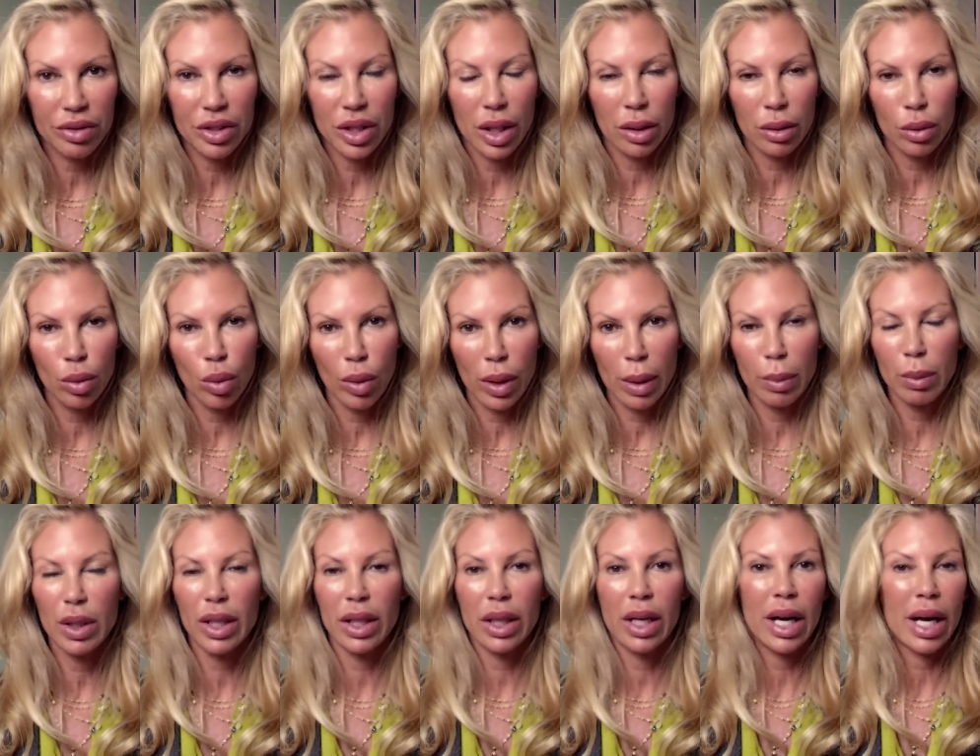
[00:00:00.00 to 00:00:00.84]
young
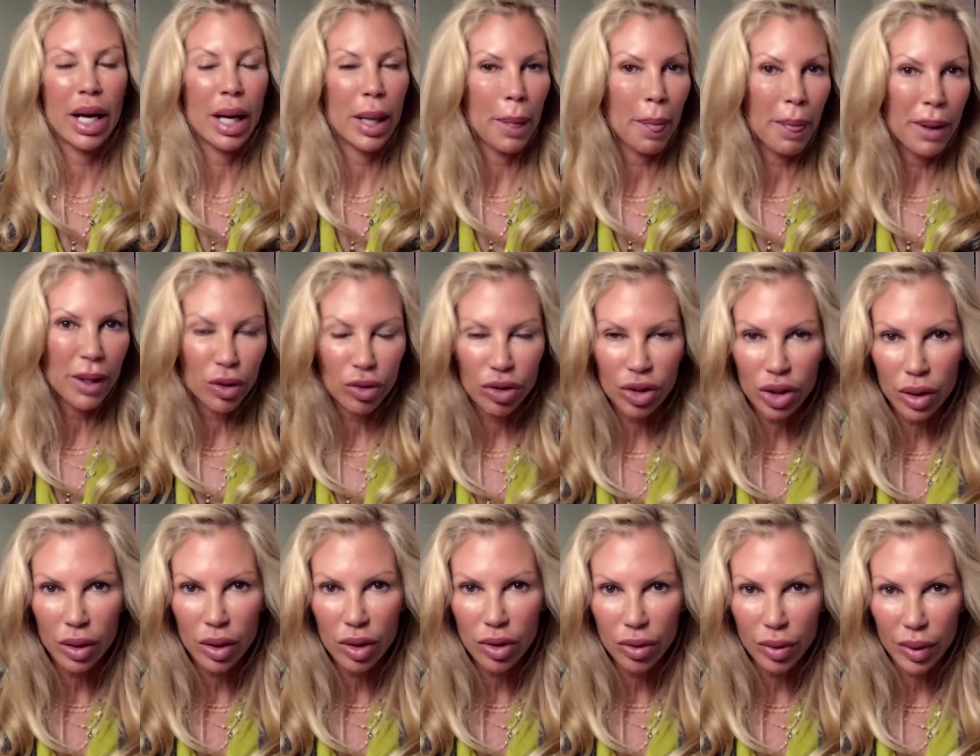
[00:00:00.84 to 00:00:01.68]
women and their
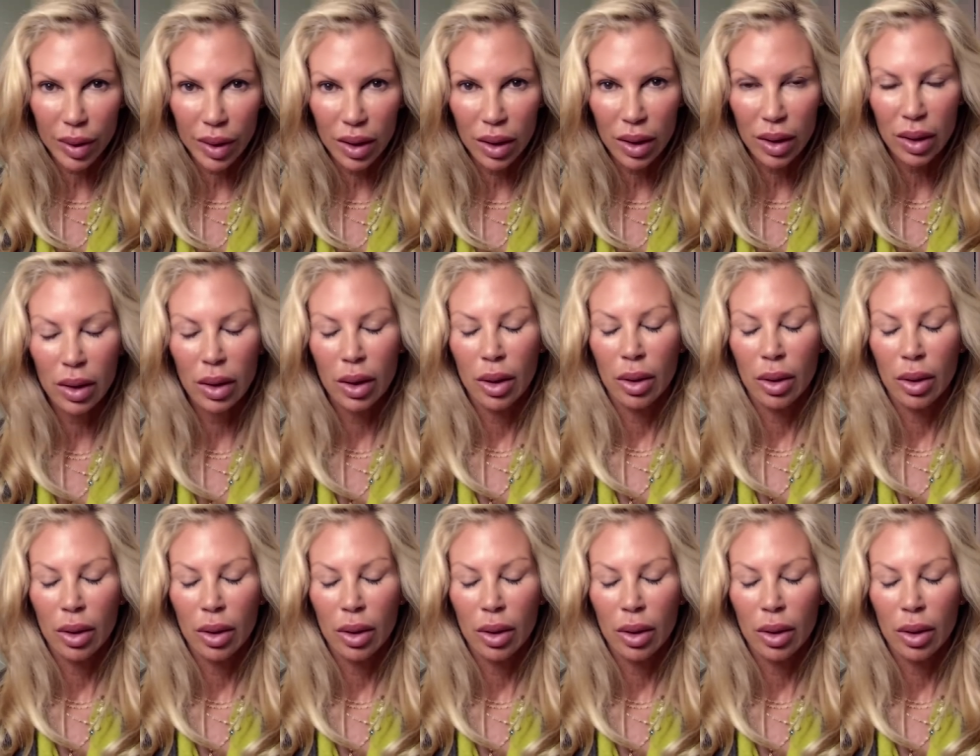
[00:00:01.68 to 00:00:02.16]
children